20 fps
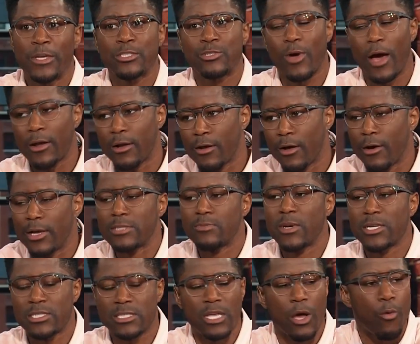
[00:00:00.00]
So I don't know. As
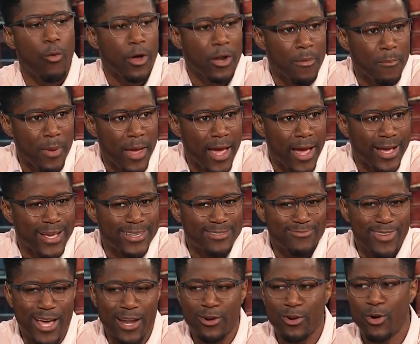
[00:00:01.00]
much as I want him back,
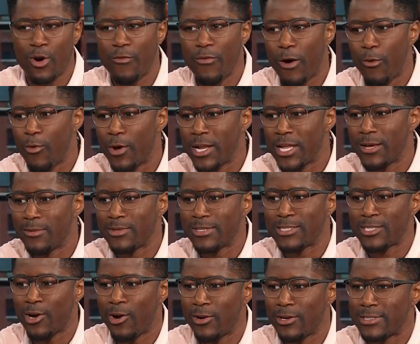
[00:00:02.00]
I don't know if I want him to
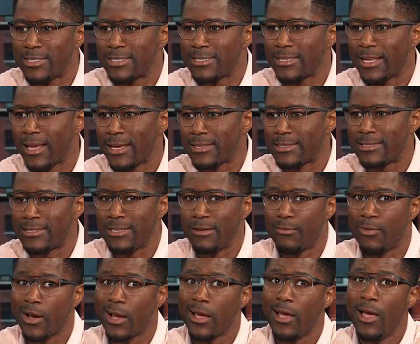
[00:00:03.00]
tarnish his legacy
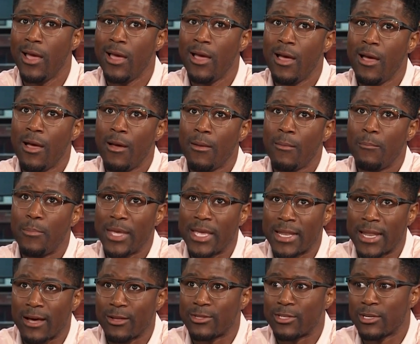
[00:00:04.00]
by
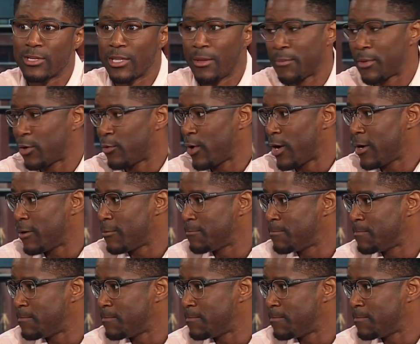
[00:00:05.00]
being out there limping around.